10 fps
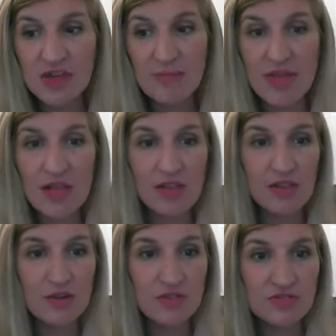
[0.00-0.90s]
to them being
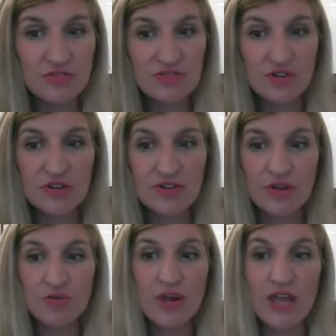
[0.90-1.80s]
closed to a certain
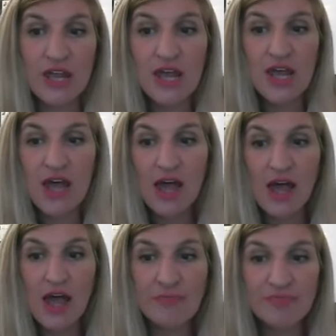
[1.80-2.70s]
degree,
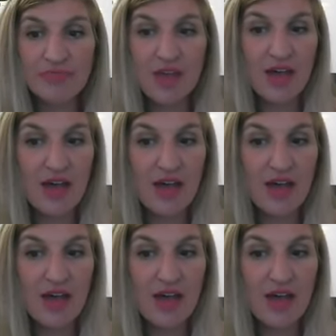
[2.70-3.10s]
and